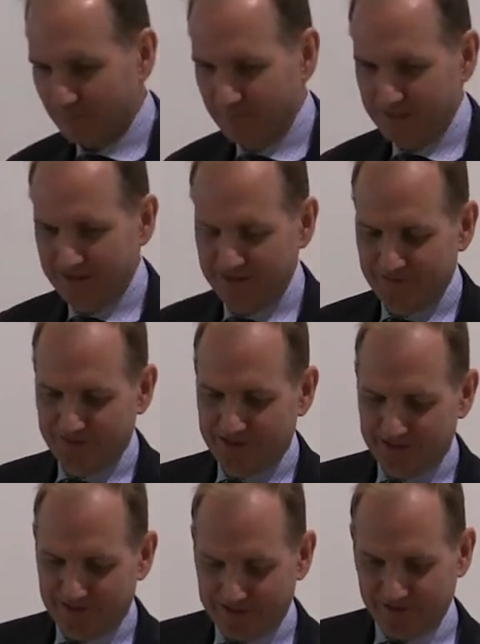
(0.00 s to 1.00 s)

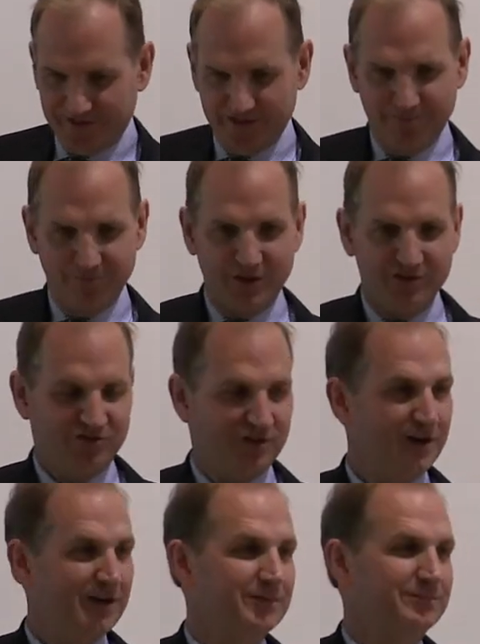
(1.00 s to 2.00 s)
And I said, well,
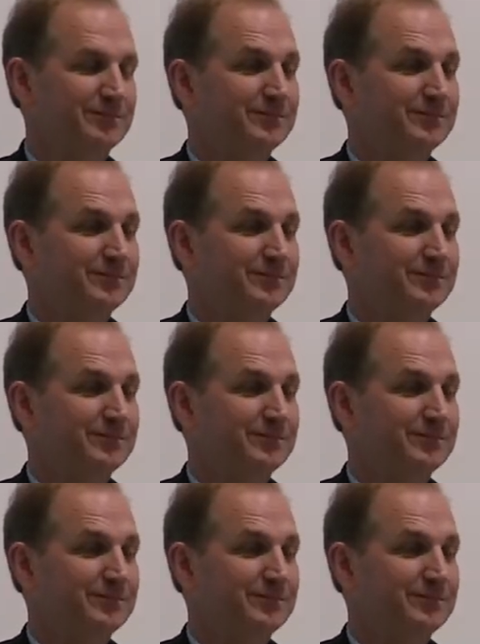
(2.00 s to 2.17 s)
sure.